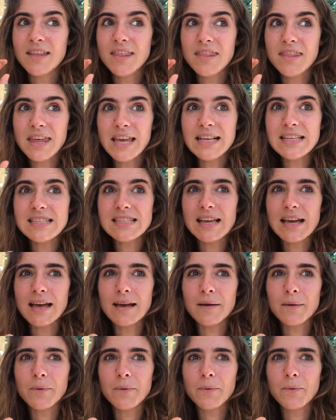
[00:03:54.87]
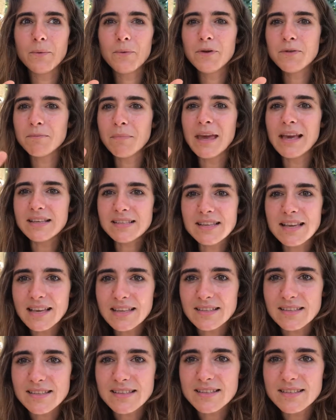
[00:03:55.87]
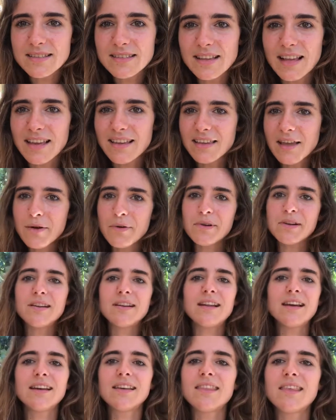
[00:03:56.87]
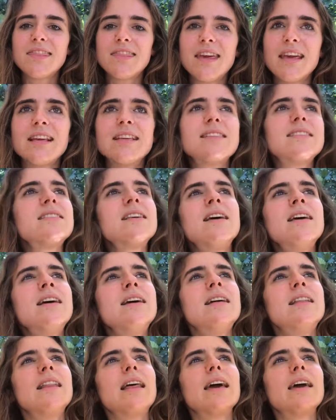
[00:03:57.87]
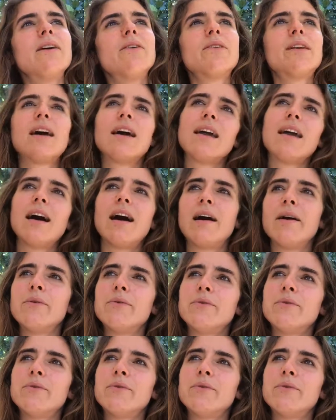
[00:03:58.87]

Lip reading: things that would make sense. Like, there were like the things like, okay, I